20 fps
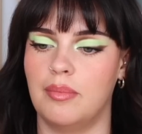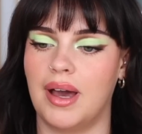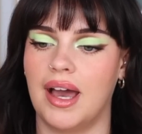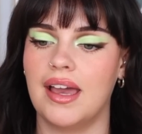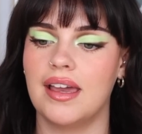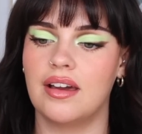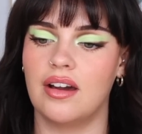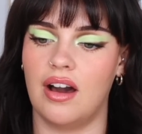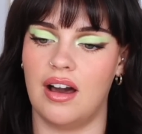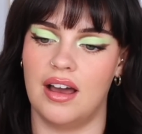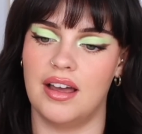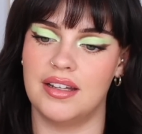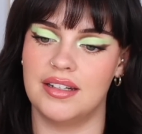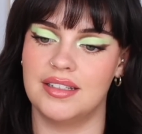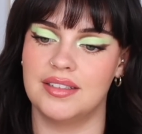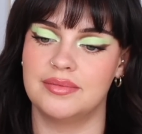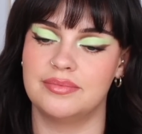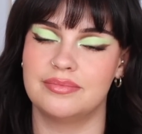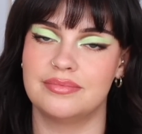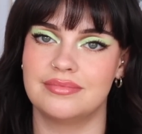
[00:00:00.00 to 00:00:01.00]
My God,
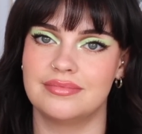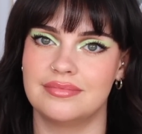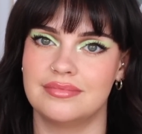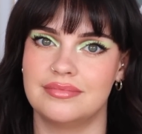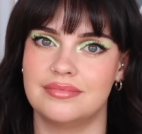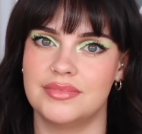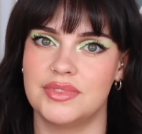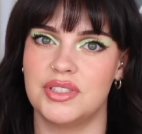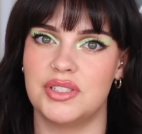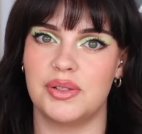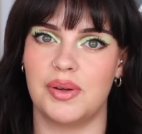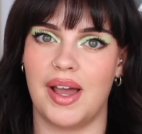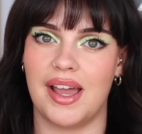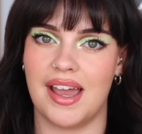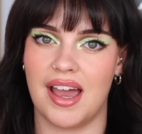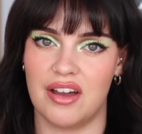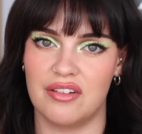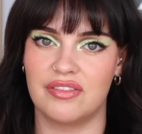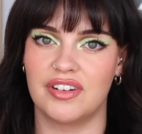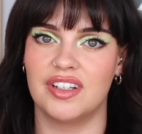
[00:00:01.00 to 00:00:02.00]
do I
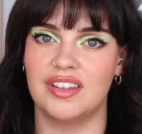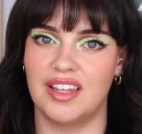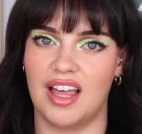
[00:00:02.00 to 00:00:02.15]
ever